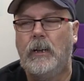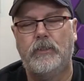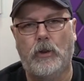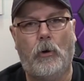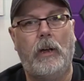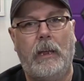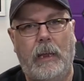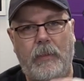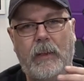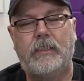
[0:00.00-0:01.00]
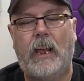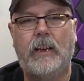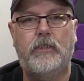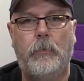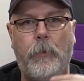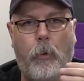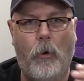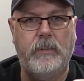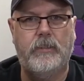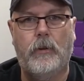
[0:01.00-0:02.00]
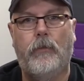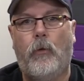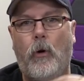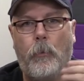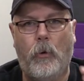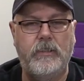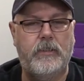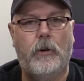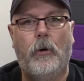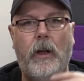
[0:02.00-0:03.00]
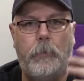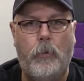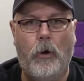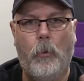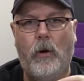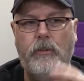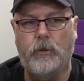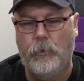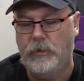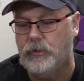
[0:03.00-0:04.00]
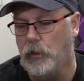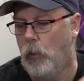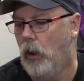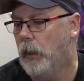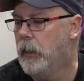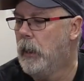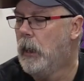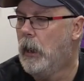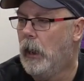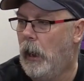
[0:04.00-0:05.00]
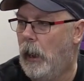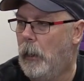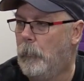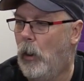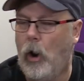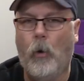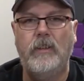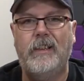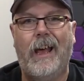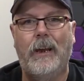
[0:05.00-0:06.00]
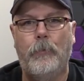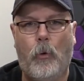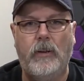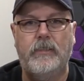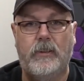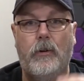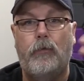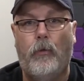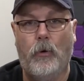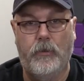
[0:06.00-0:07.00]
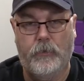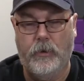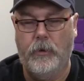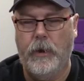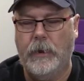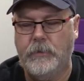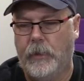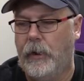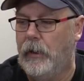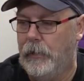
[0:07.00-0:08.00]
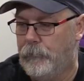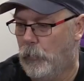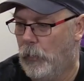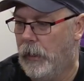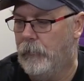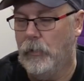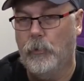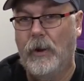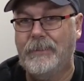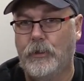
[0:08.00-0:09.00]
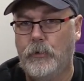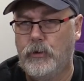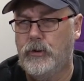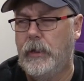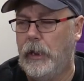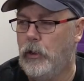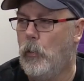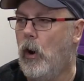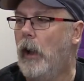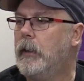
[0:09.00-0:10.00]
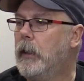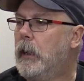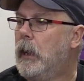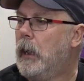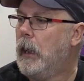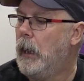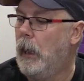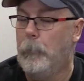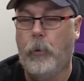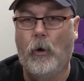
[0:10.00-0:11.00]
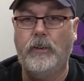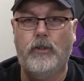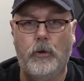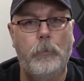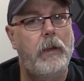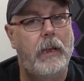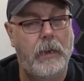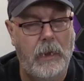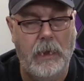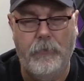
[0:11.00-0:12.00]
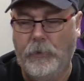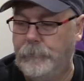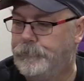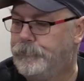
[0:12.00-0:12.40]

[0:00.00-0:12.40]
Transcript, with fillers: So in this case, it'd be 0 0.04, 0 0.08, 0.12, and so on um, always adding 0.04 to your next layer height for whatever resolution that you want. Uh, 0.2 being even.